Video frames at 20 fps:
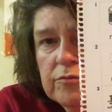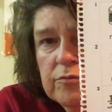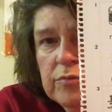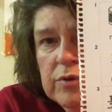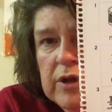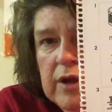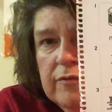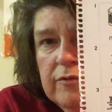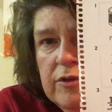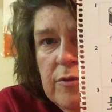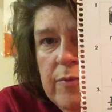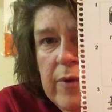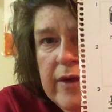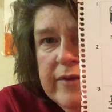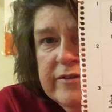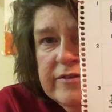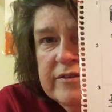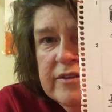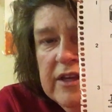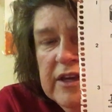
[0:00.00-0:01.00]
whatever the
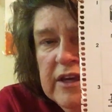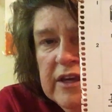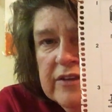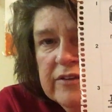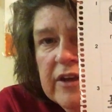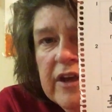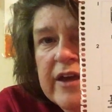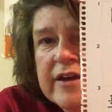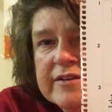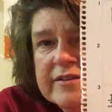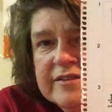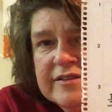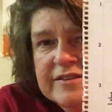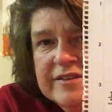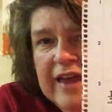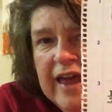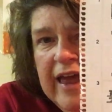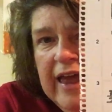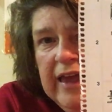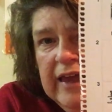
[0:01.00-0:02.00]
best thing is.
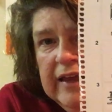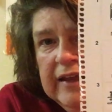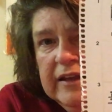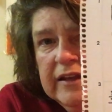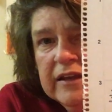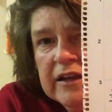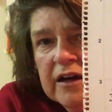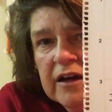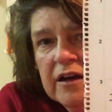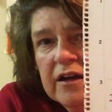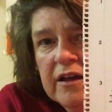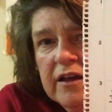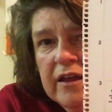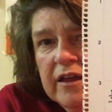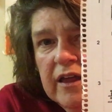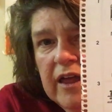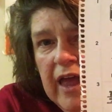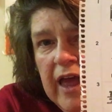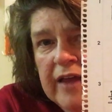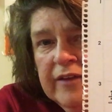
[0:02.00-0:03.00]
Stain
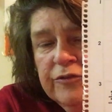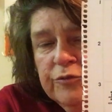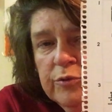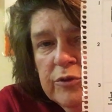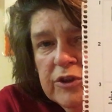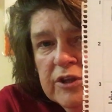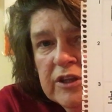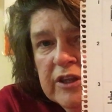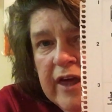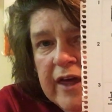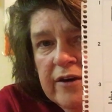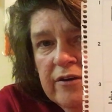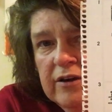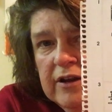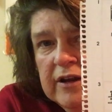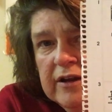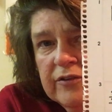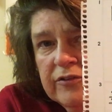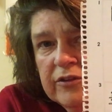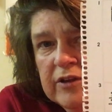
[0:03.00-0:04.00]
ends with a letter
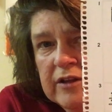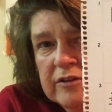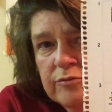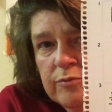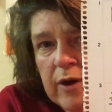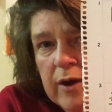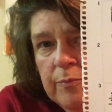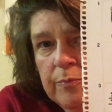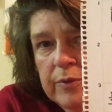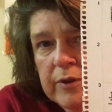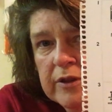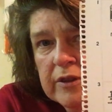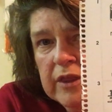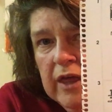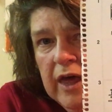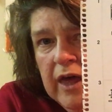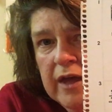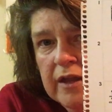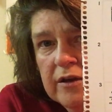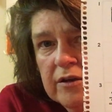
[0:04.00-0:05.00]
here, so that's why I picked
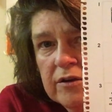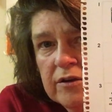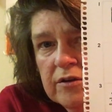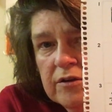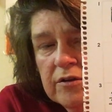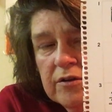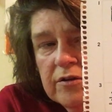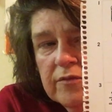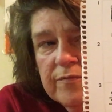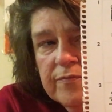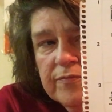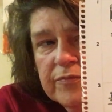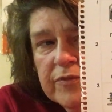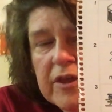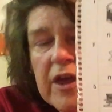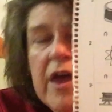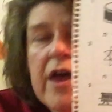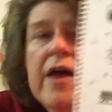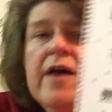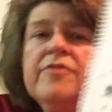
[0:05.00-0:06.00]
that.
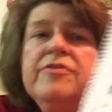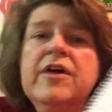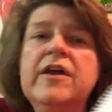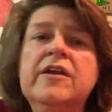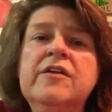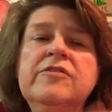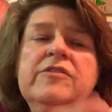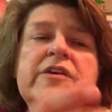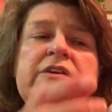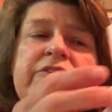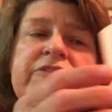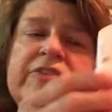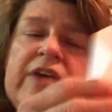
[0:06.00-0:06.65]
Then on this